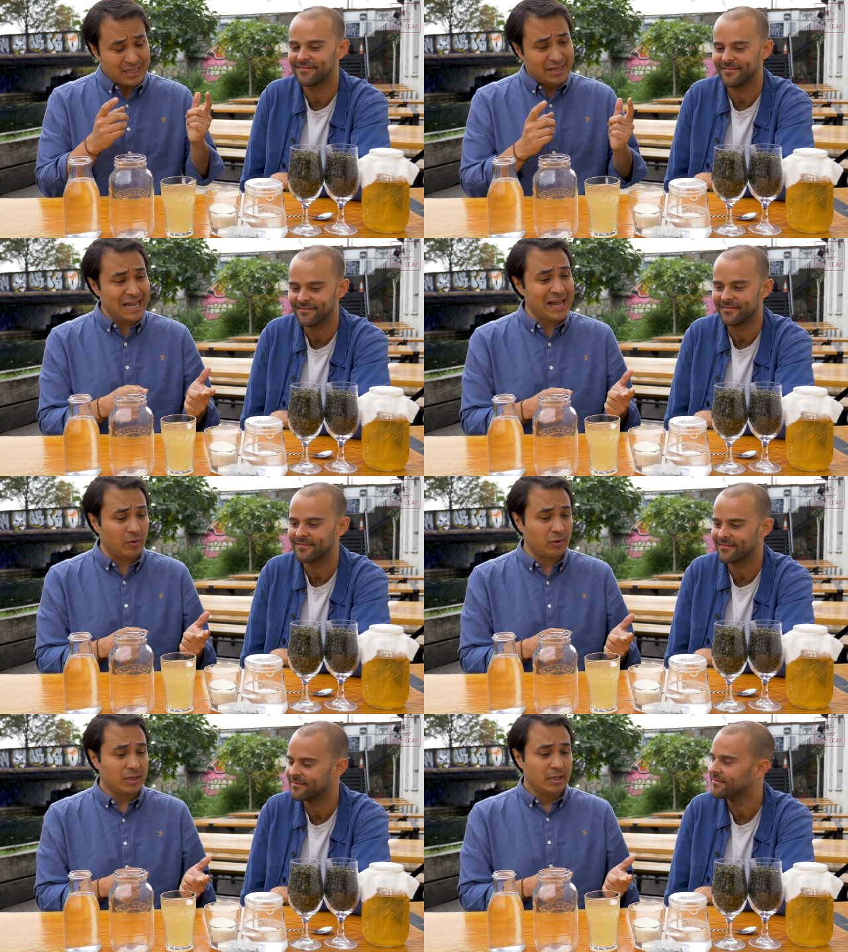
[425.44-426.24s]

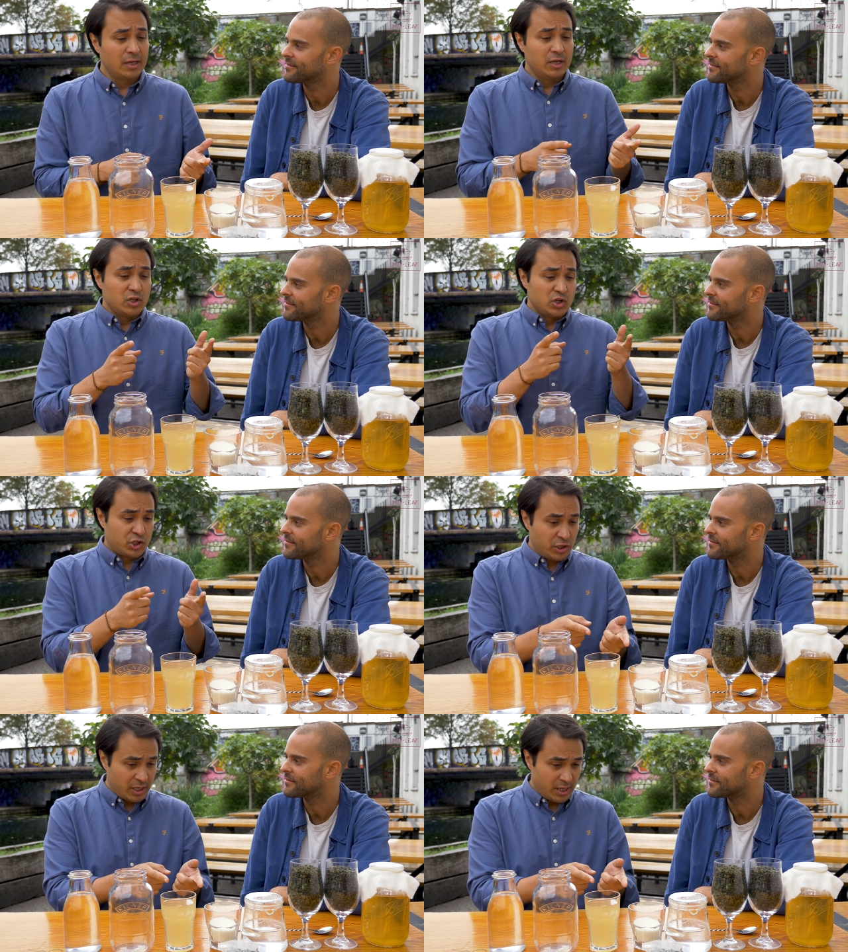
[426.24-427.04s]
Speaker 1: Now,
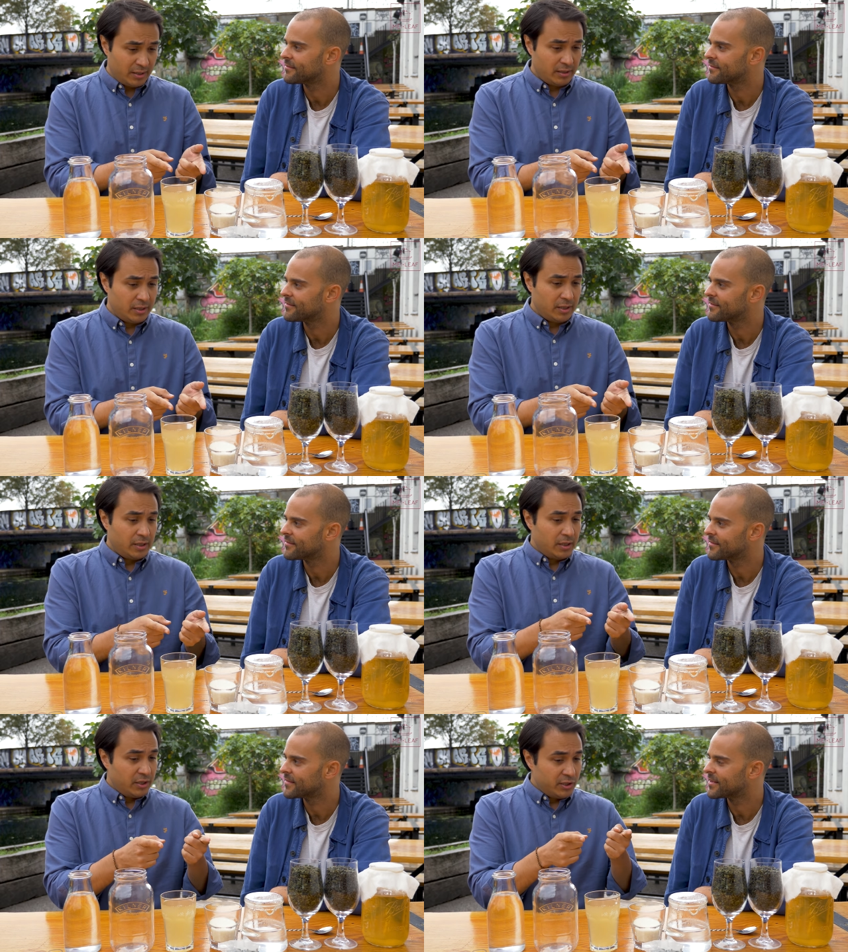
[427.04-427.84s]
Sugar,
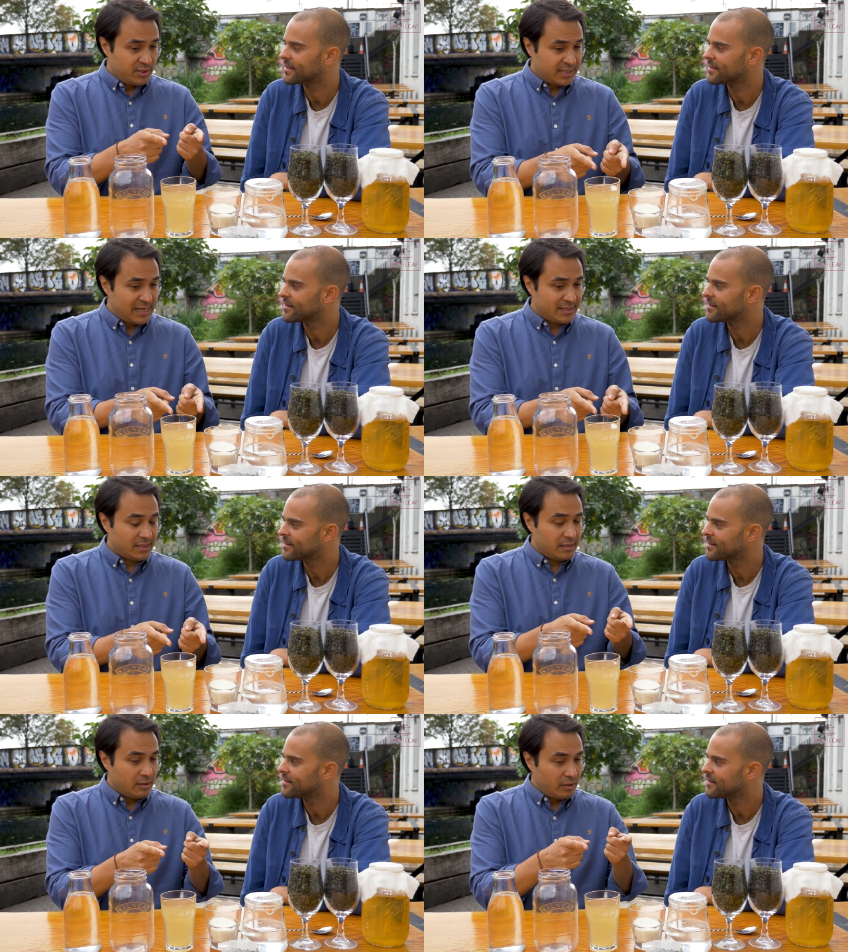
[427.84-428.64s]
you said
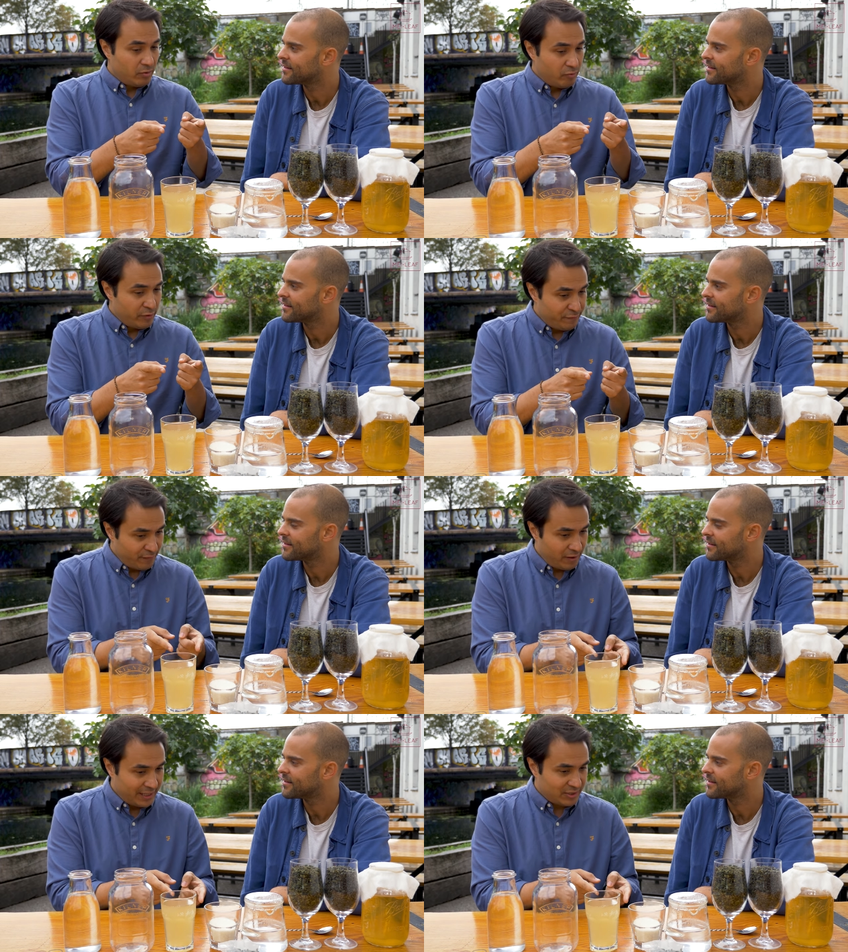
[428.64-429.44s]

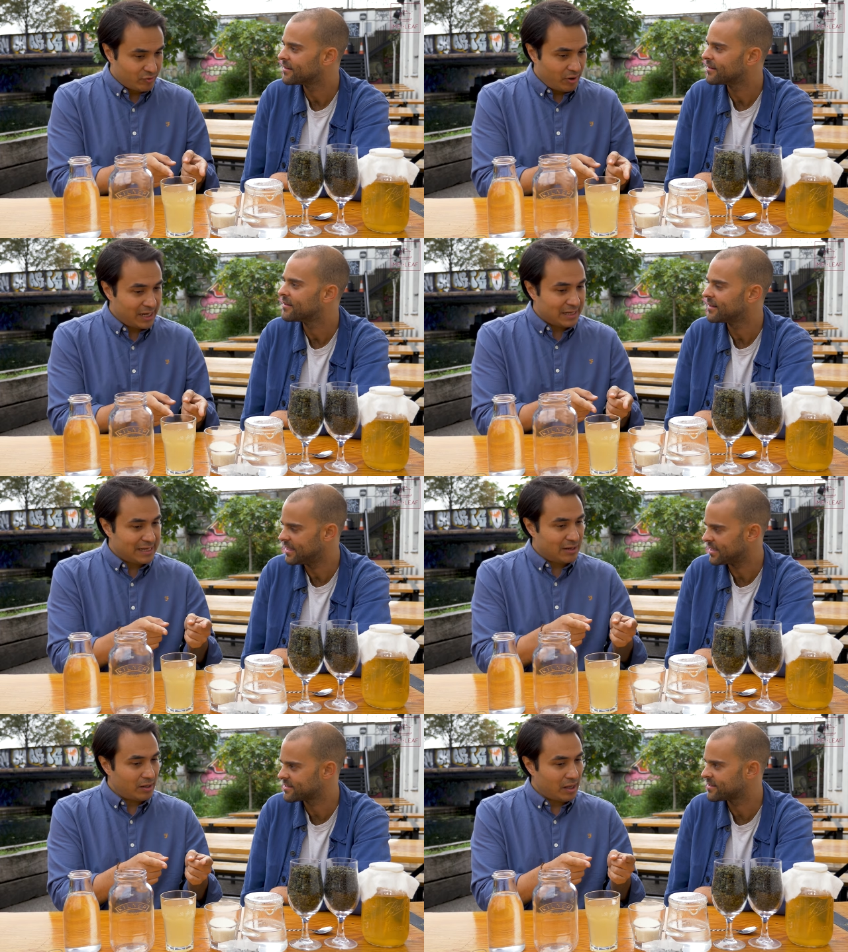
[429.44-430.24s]
refined, right?
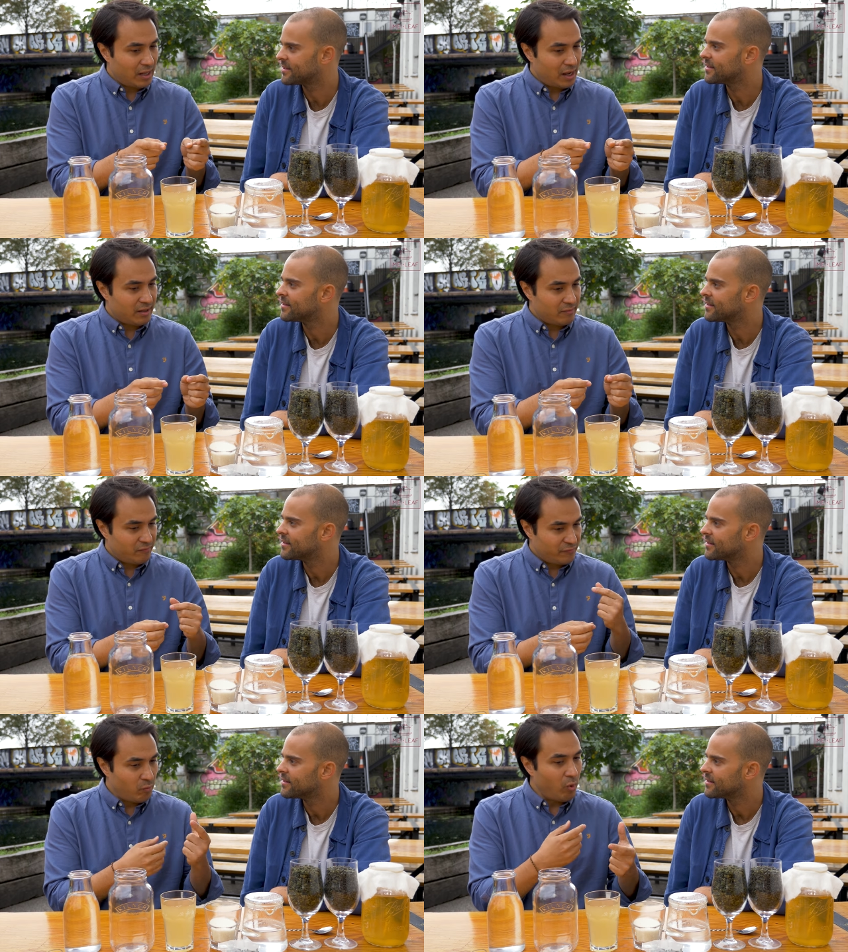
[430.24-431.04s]
Now, I,
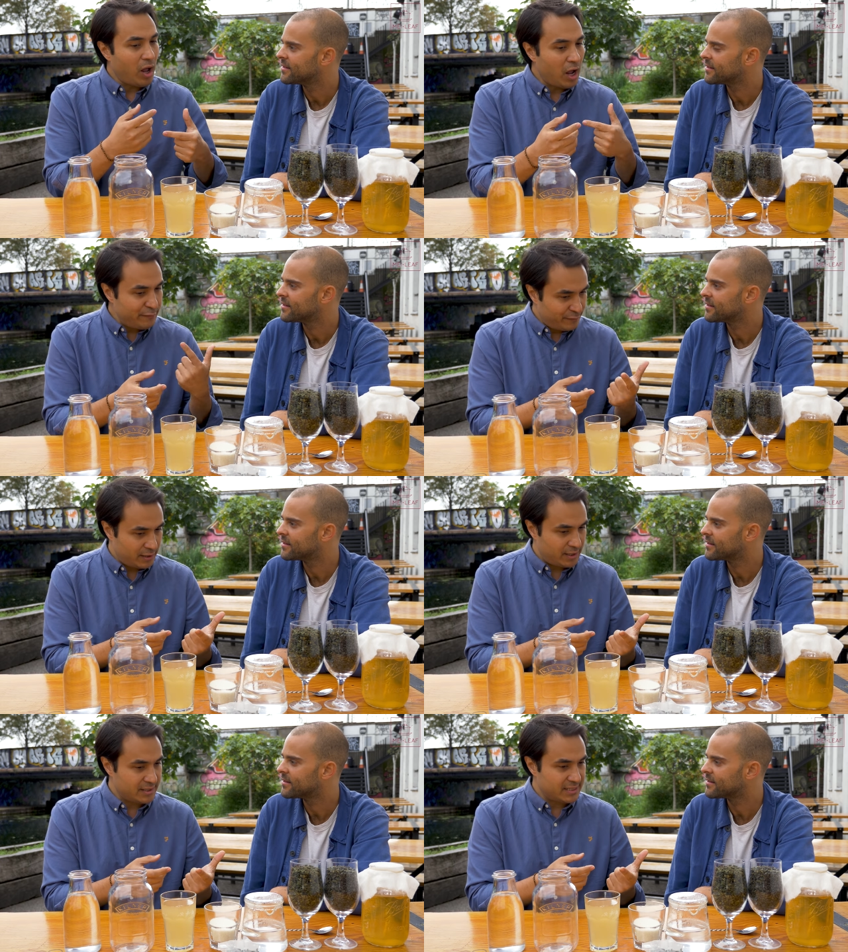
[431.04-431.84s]
from what I've
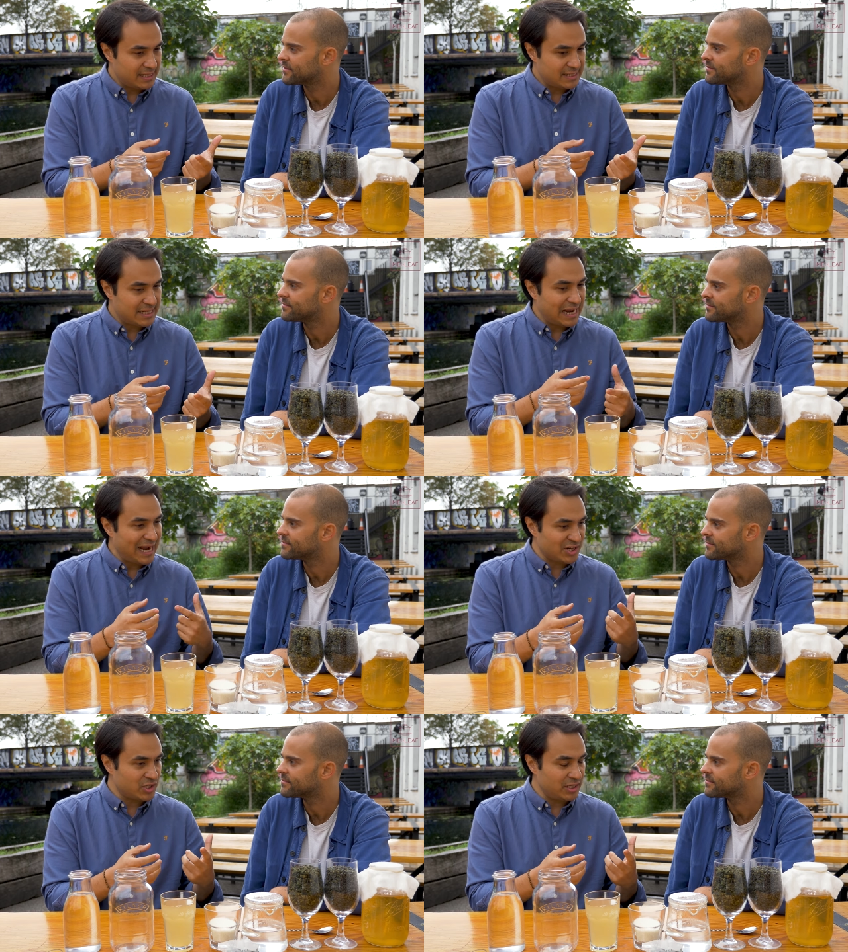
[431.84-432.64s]
heard is that
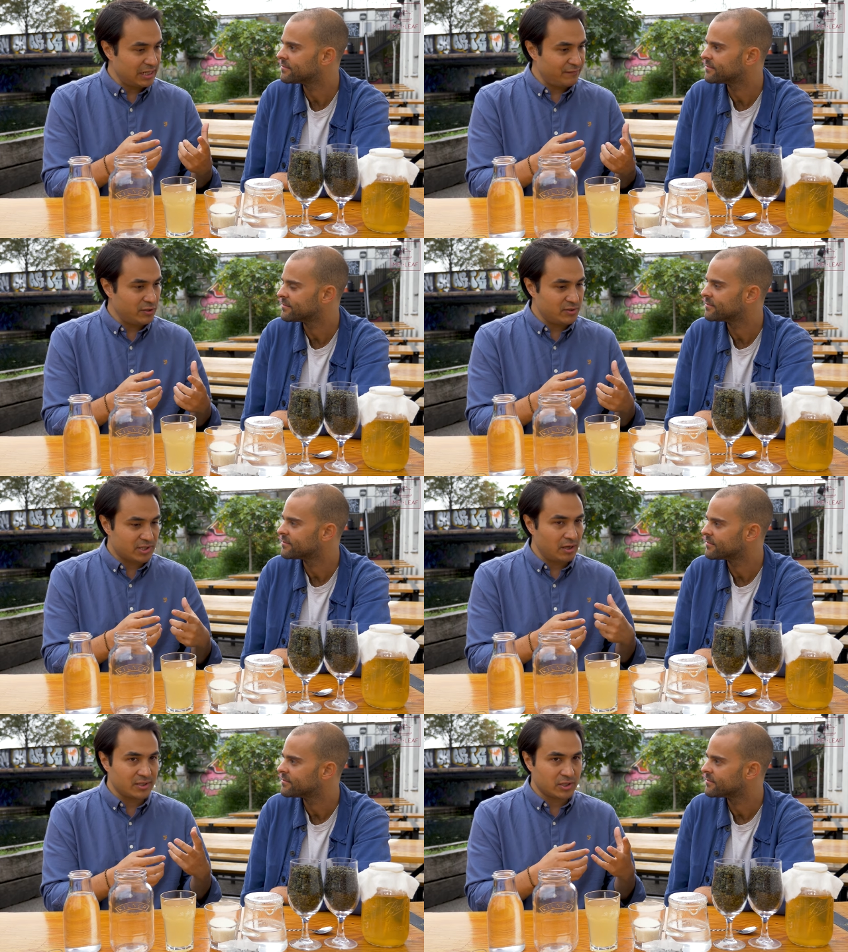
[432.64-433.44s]
actually if you
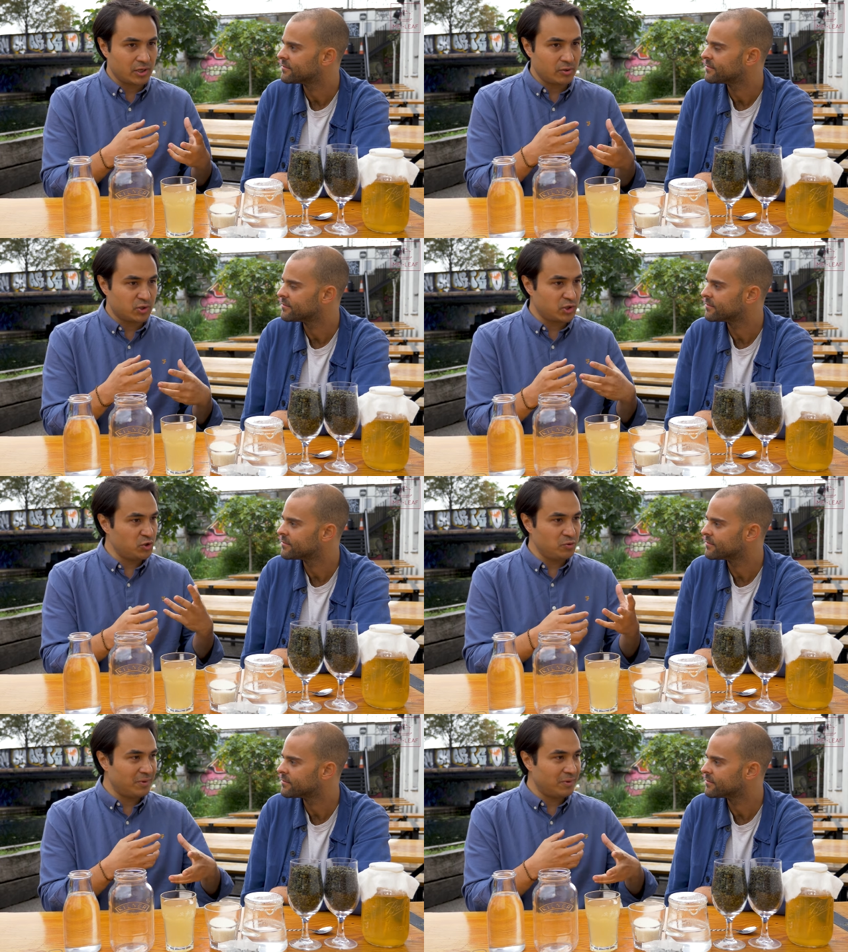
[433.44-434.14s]
start to go too